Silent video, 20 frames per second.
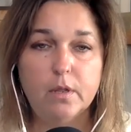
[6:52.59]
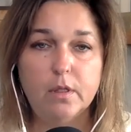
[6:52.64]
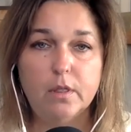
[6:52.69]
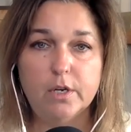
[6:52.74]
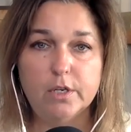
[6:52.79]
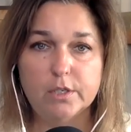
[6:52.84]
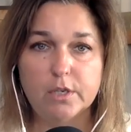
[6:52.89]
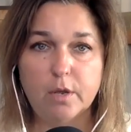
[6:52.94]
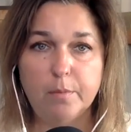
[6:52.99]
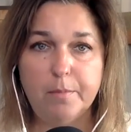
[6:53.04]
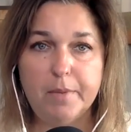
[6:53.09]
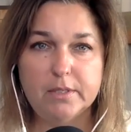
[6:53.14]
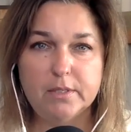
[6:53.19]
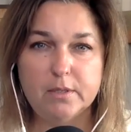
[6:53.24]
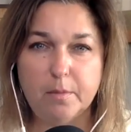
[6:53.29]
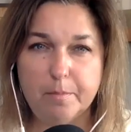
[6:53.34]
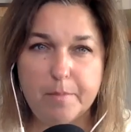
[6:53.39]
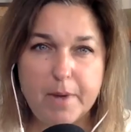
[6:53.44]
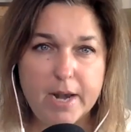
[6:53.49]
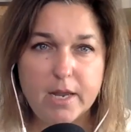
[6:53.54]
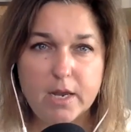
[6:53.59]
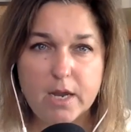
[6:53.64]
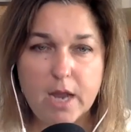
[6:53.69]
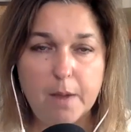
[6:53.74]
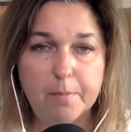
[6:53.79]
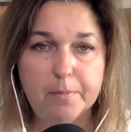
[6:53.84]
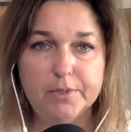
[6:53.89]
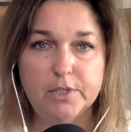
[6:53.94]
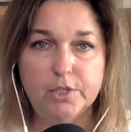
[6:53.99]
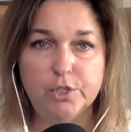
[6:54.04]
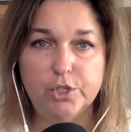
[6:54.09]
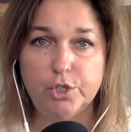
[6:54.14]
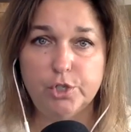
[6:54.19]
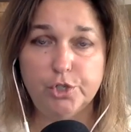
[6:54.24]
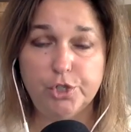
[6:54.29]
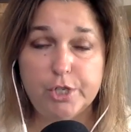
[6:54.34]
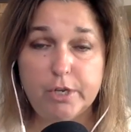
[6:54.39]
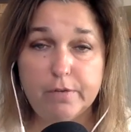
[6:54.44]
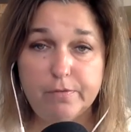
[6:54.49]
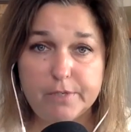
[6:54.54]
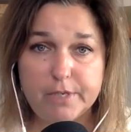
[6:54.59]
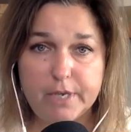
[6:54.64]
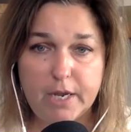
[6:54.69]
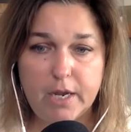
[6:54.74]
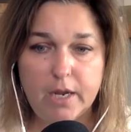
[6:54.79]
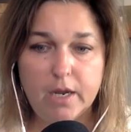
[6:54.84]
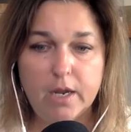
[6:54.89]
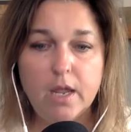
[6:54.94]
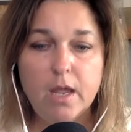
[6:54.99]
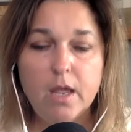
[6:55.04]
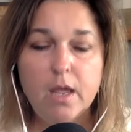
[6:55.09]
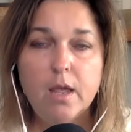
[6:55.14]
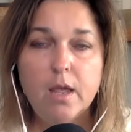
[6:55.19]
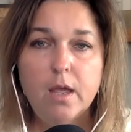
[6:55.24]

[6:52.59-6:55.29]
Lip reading: There could be some body composition shifting,